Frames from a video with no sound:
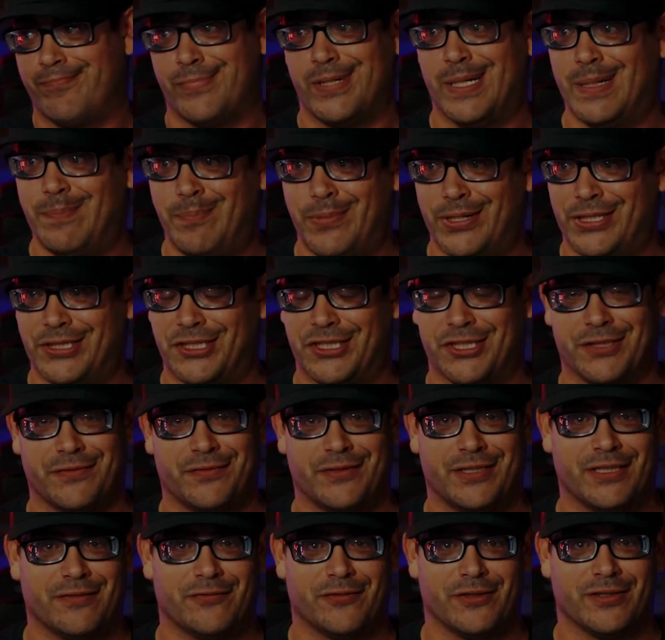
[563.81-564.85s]
a bunch of
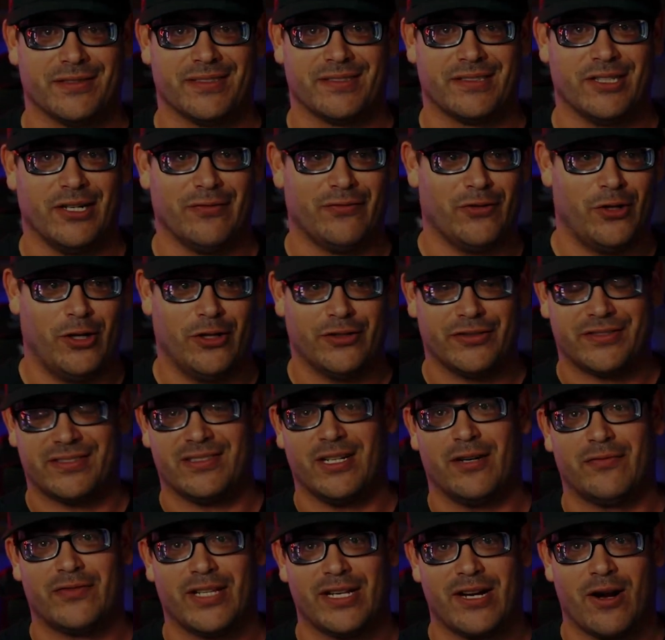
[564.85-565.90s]
different stuff, all the
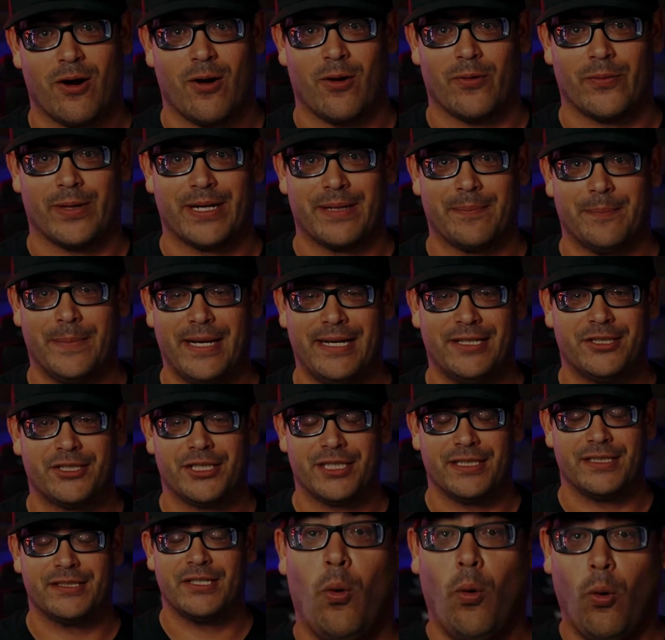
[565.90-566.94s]
stuff that I already
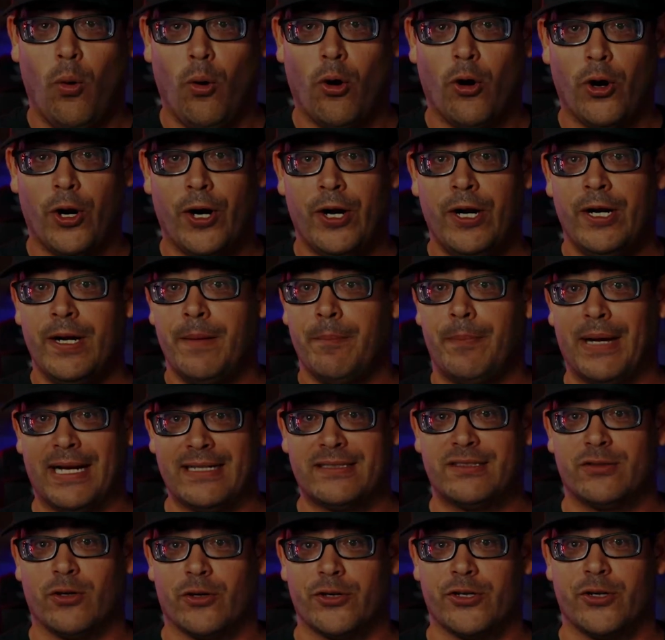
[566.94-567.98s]
mentioned, or
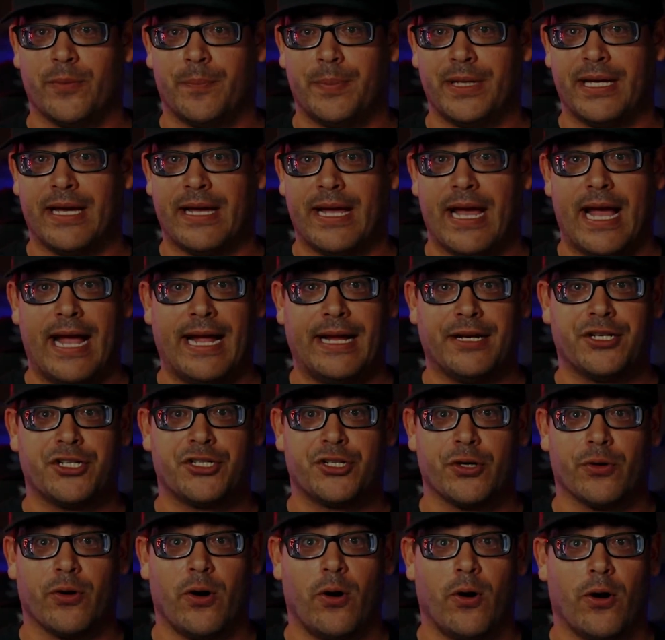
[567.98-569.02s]
based on your BAH,
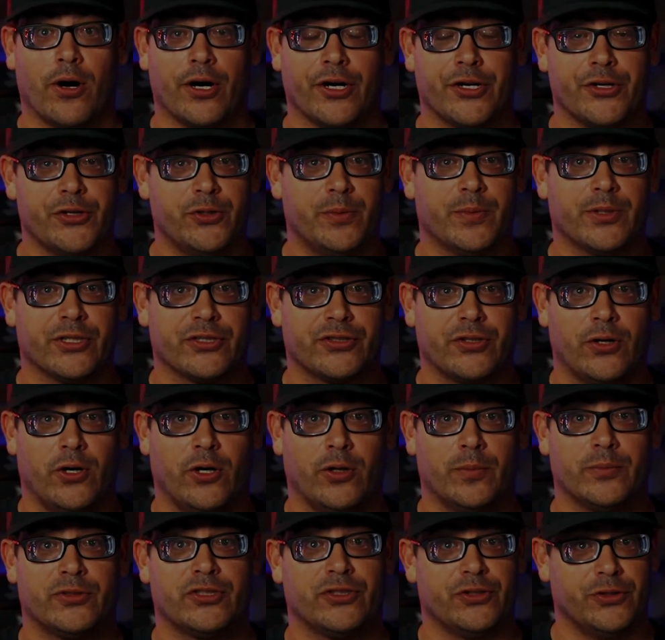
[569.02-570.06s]
there are numerous
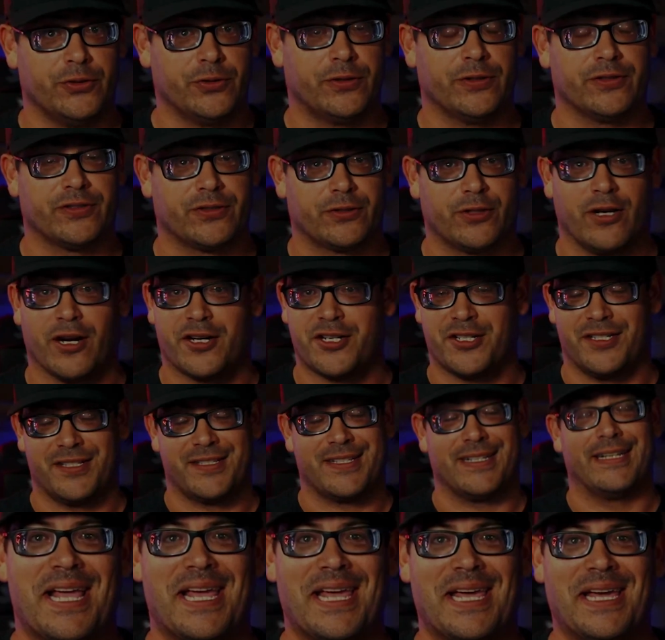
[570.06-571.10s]
homes, new
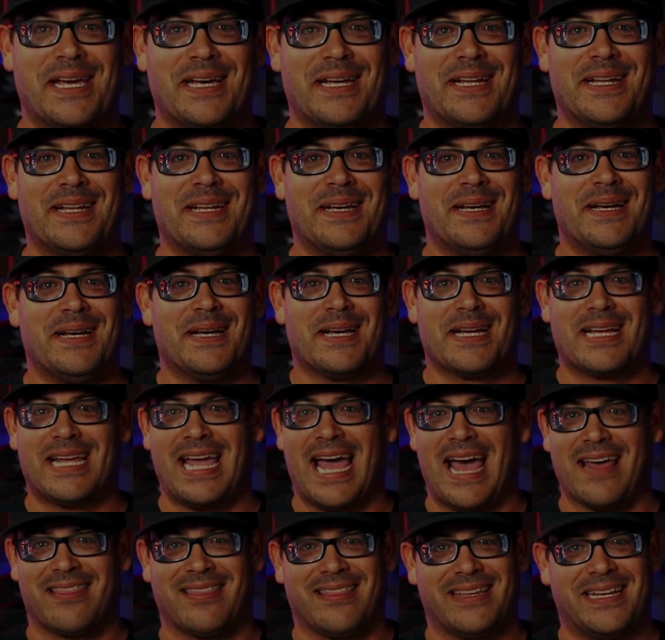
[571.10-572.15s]
constructions in
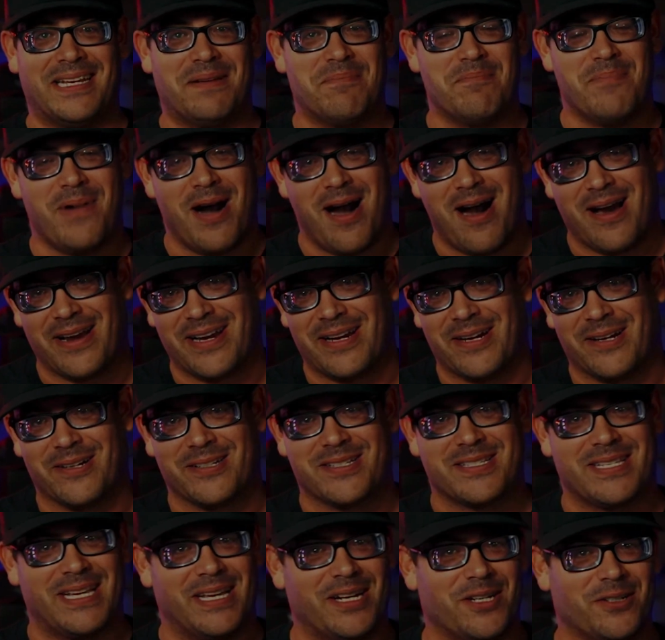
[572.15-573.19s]
Kathleen, Bonaire,
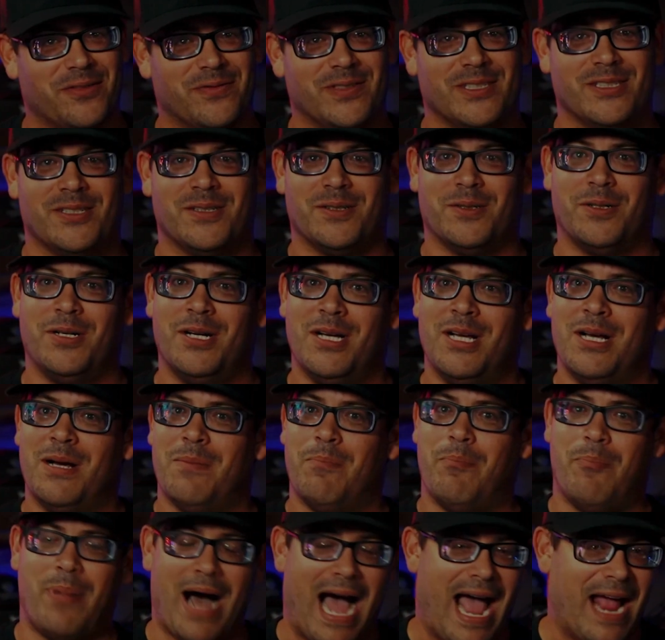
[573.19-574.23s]
Centerville,
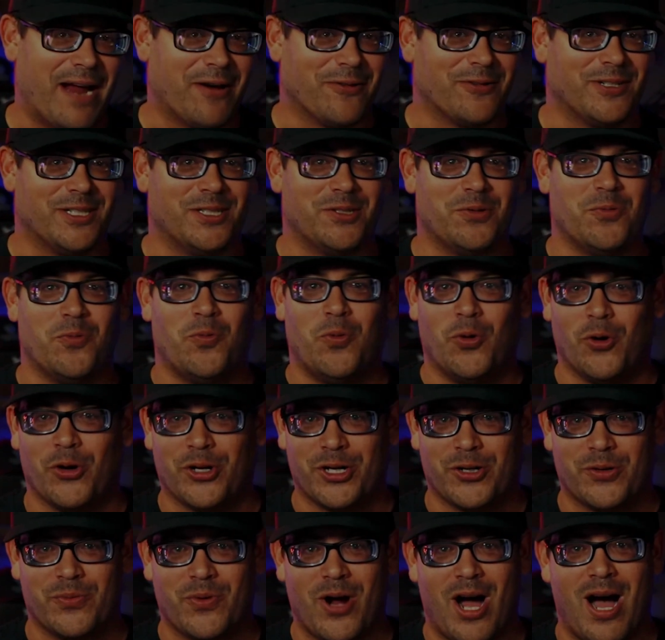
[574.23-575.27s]
Byron,
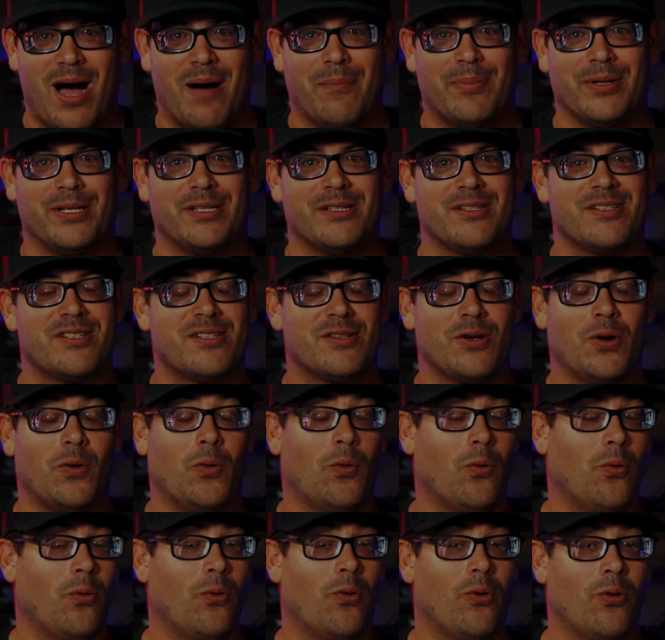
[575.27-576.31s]
Warner Robins,
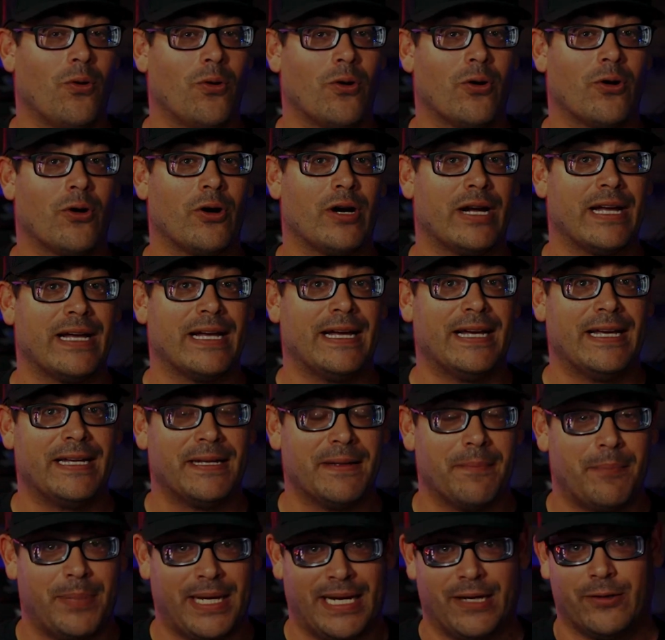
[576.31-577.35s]
or
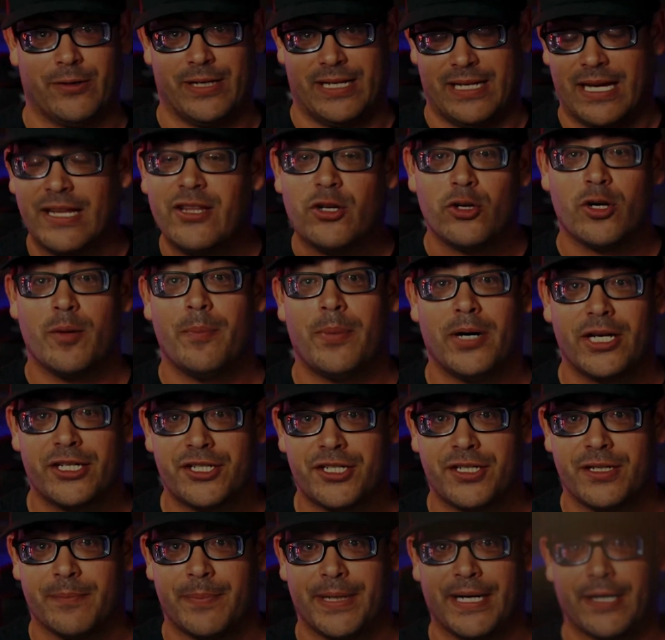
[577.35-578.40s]
in Perry. And there are a
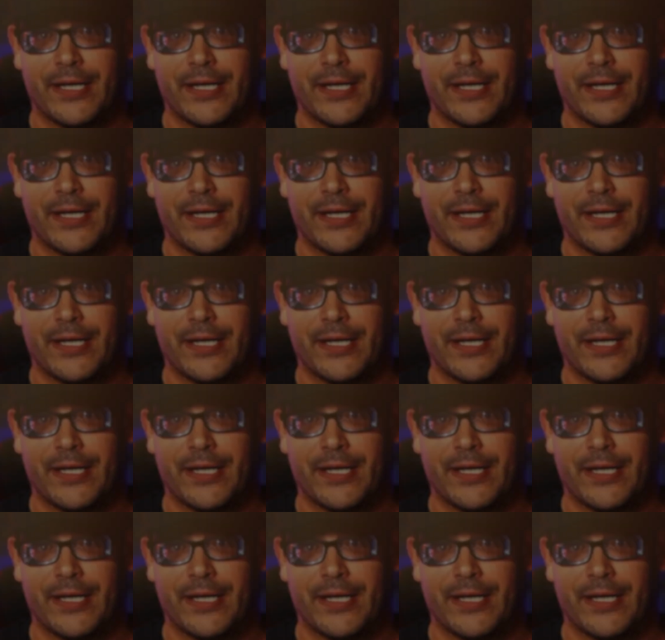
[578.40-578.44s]
bunch in